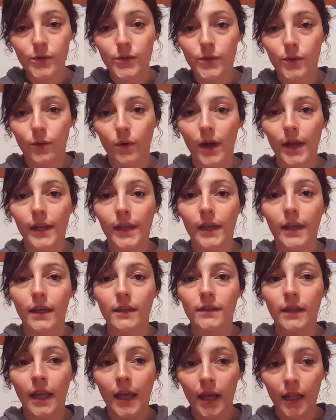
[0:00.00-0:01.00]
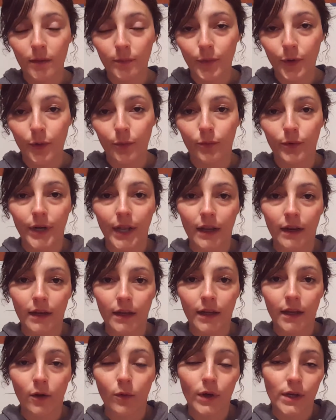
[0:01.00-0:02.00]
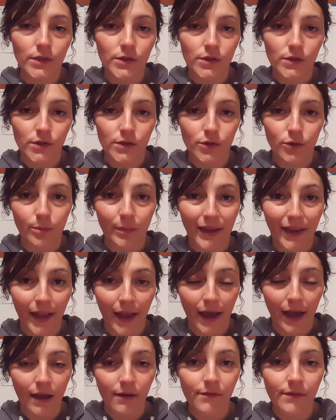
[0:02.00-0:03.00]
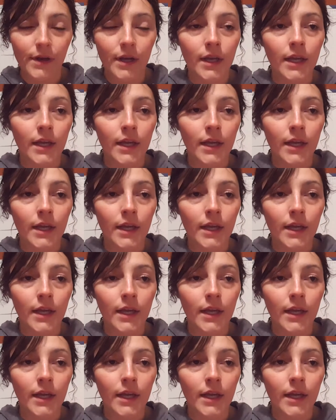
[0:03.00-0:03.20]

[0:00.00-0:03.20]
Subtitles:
so I can help you with any questions you may have.